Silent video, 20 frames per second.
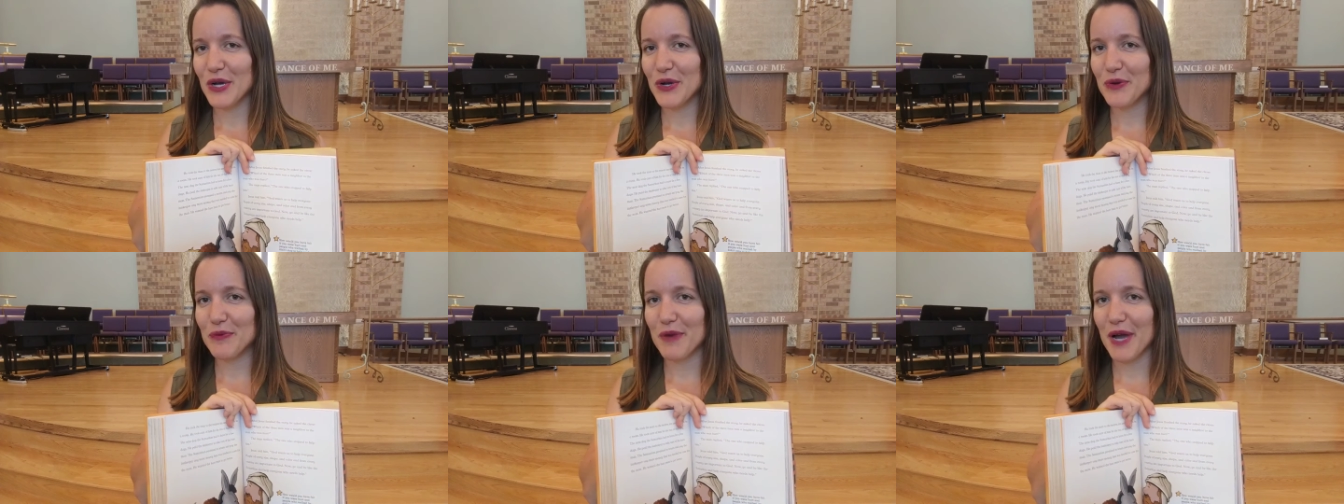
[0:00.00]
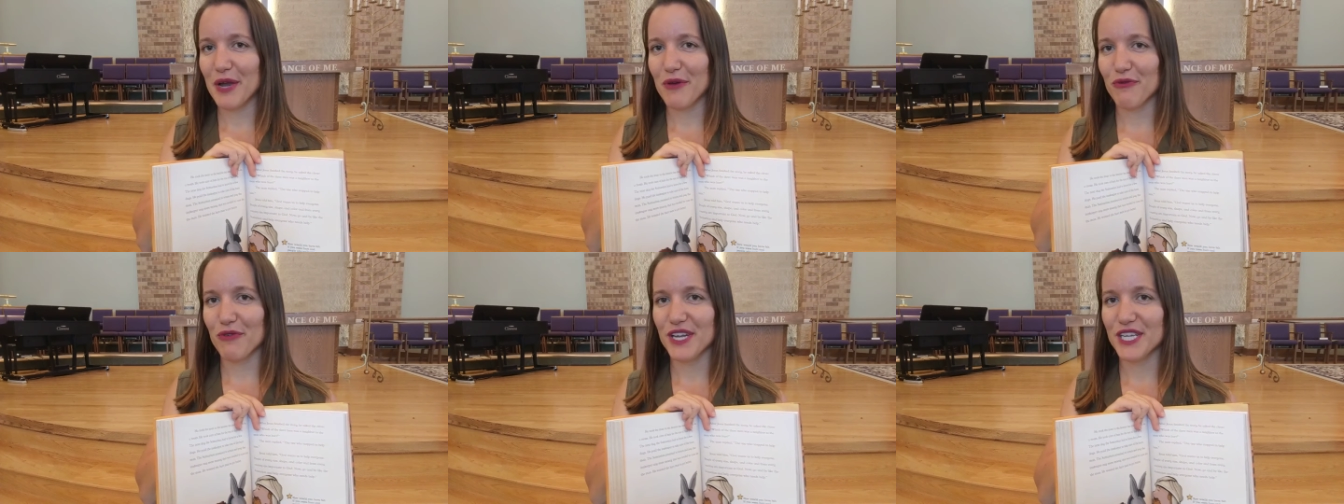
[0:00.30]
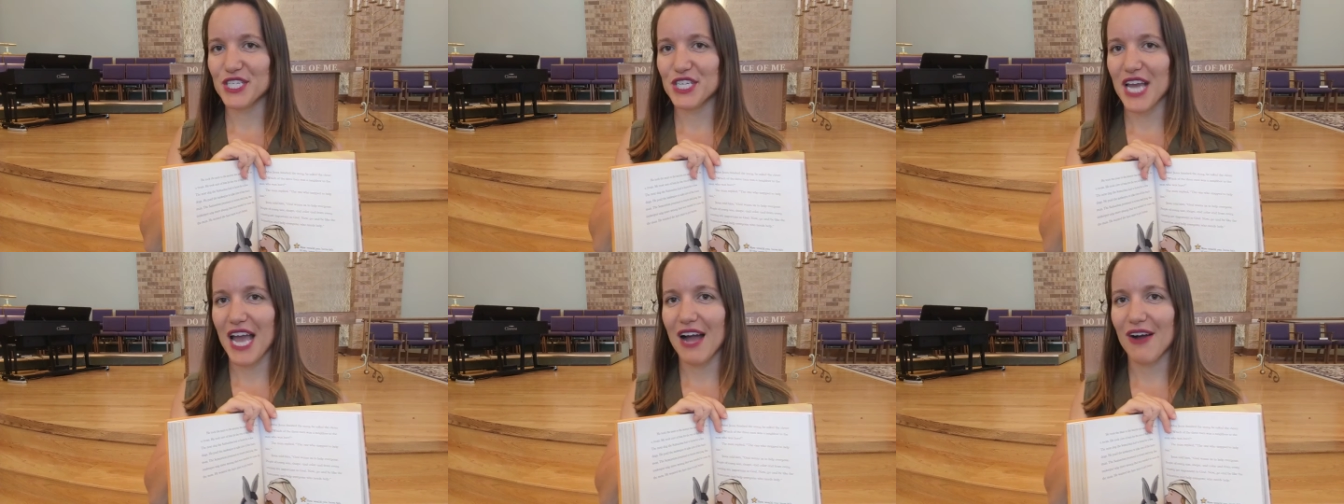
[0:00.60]
who might
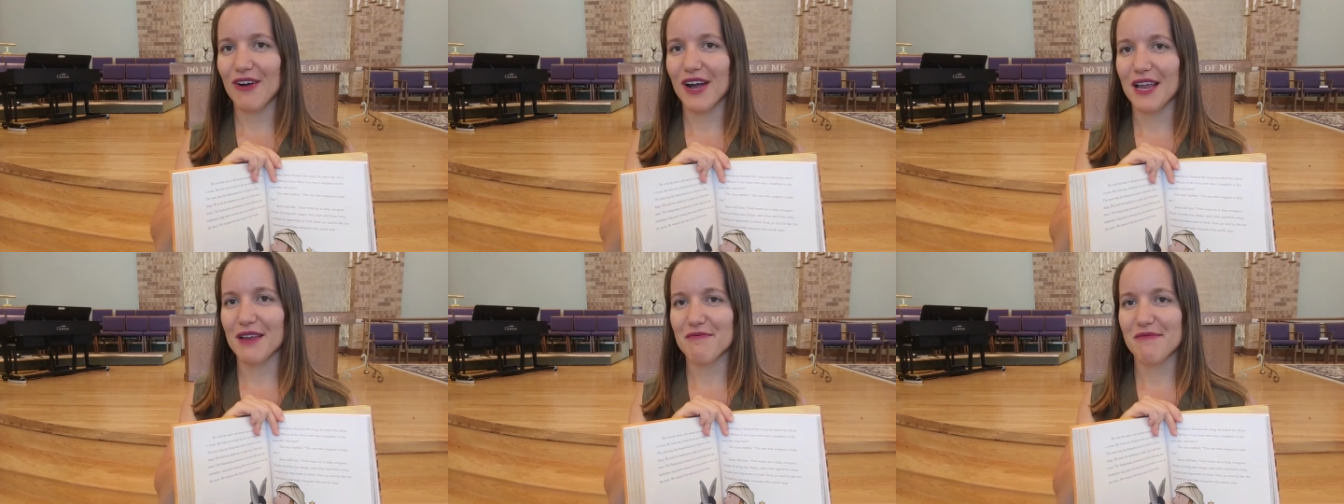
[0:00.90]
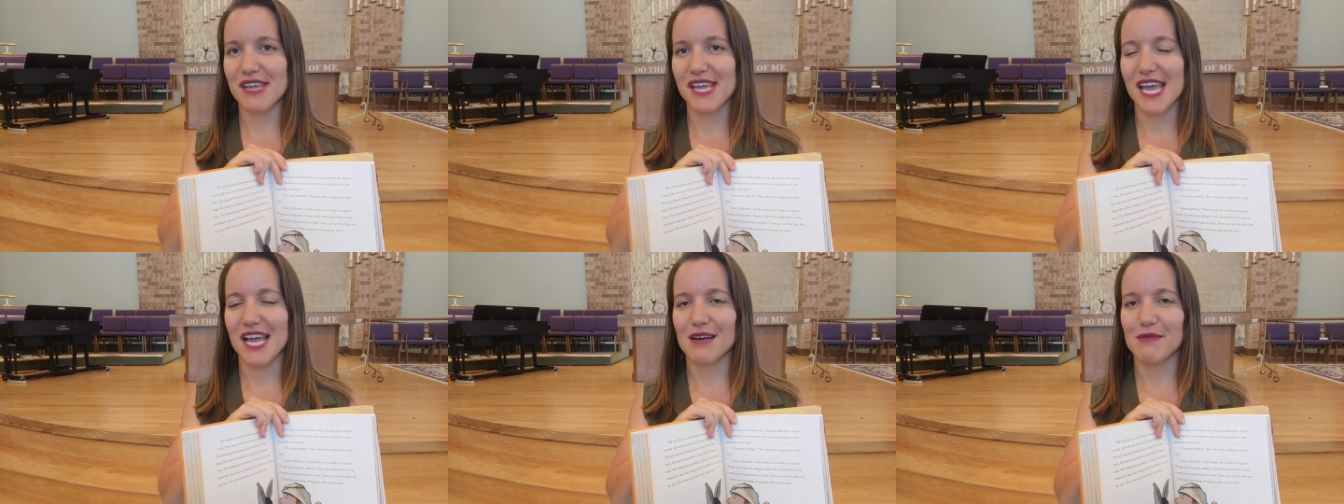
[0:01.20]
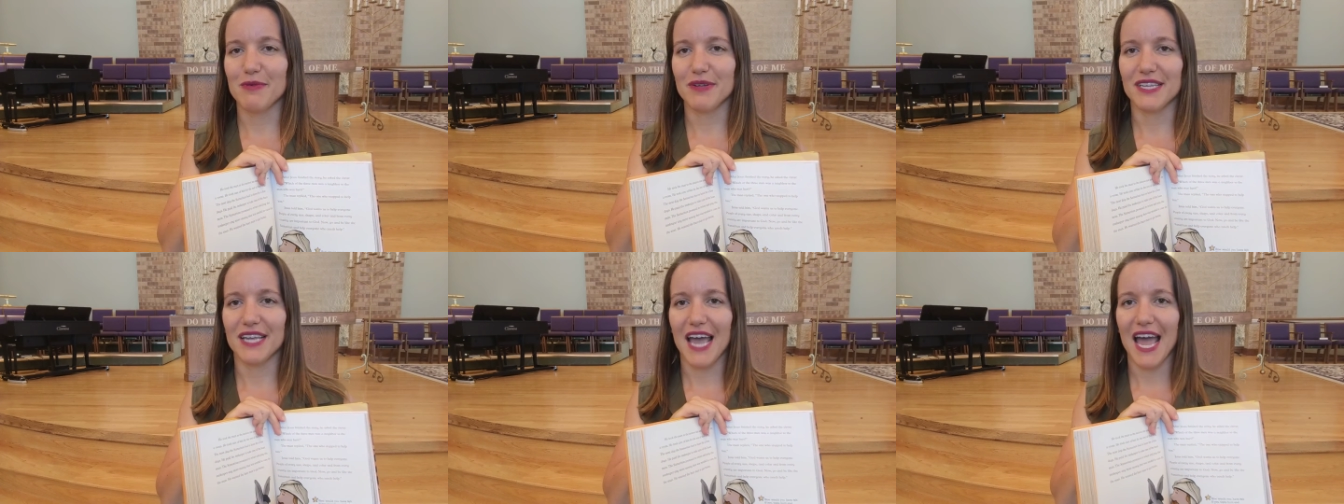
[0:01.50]
reach out and be
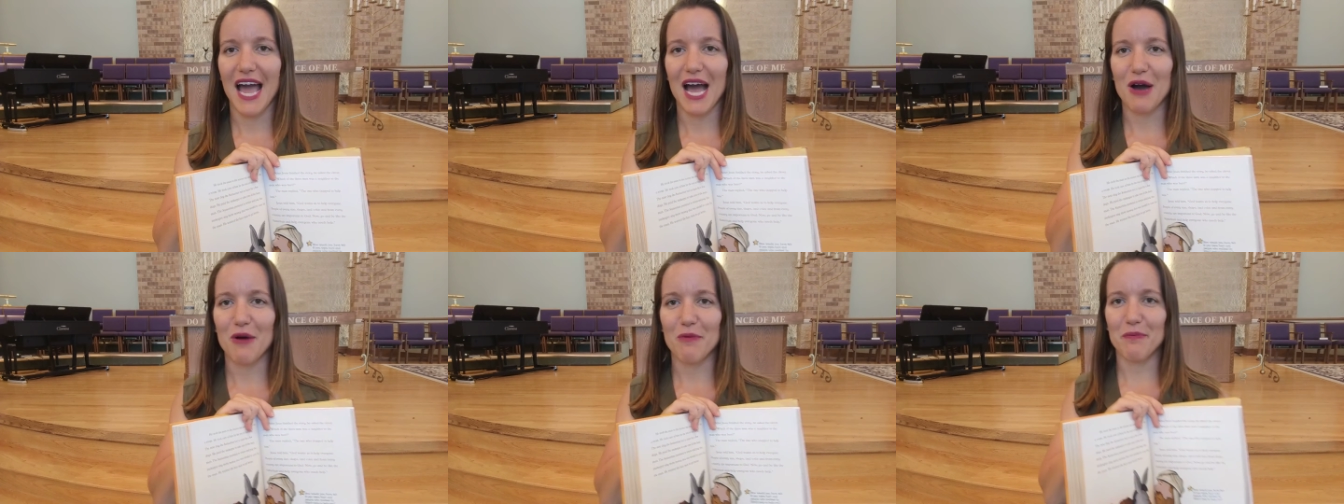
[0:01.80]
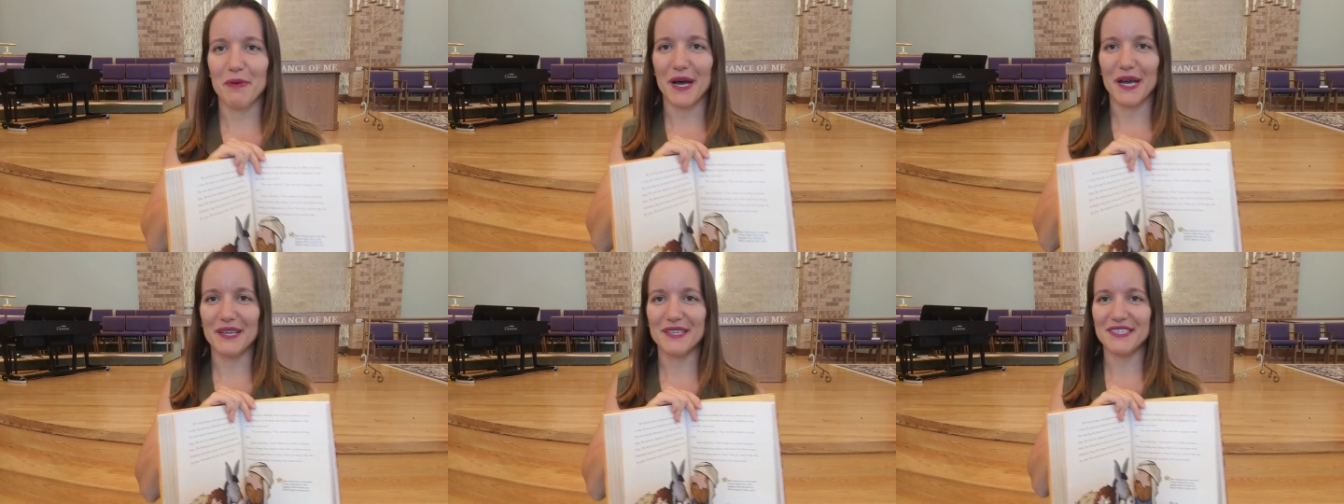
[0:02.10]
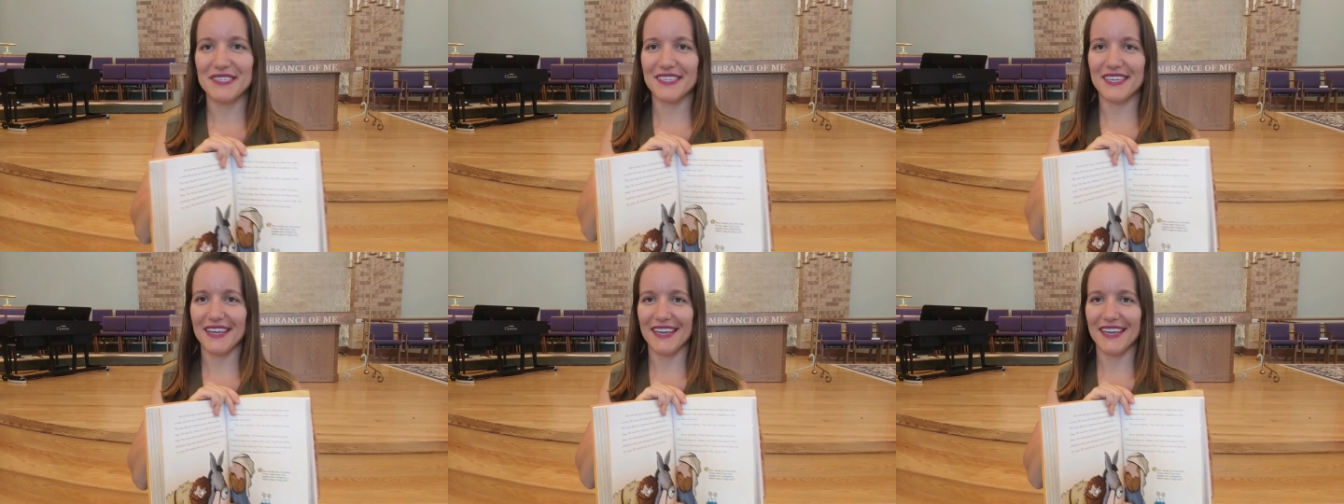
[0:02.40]
able to help us